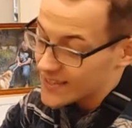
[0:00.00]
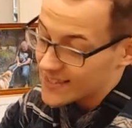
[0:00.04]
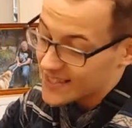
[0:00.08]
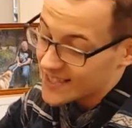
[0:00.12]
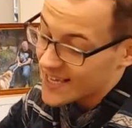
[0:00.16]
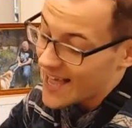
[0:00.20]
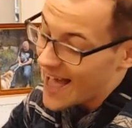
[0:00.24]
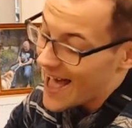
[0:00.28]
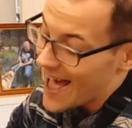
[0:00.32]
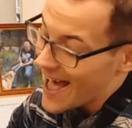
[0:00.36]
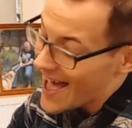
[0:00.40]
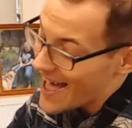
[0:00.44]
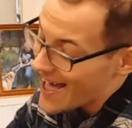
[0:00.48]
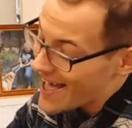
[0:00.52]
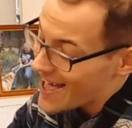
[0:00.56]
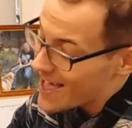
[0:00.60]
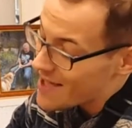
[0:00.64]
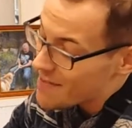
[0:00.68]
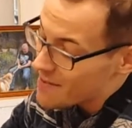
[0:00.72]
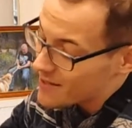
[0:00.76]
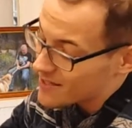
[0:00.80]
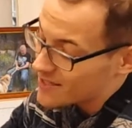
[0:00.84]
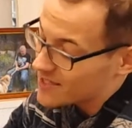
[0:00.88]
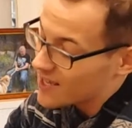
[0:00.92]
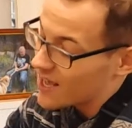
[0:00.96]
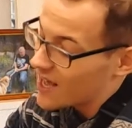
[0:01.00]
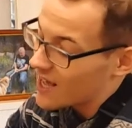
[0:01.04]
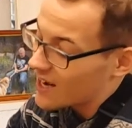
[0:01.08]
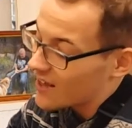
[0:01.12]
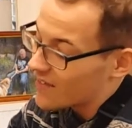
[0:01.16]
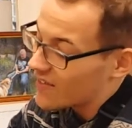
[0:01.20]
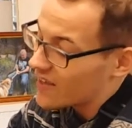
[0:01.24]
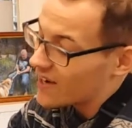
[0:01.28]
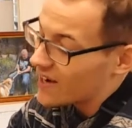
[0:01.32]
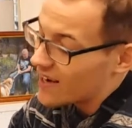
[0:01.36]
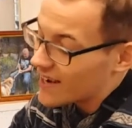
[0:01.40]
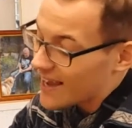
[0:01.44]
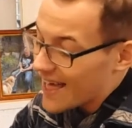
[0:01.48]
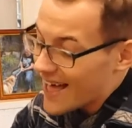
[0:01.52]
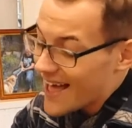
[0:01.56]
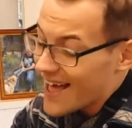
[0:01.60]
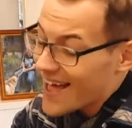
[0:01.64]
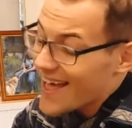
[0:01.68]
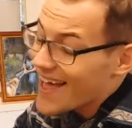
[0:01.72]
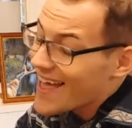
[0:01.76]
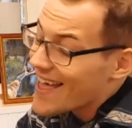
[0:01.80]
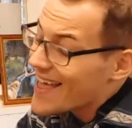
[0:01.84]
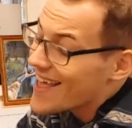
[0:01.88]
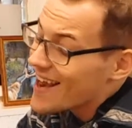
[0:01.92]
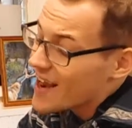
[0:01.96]
time it's all on the
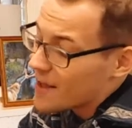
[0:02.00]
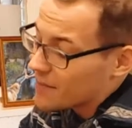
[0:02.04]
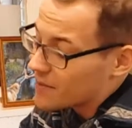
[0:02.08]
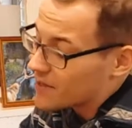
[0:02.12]
line,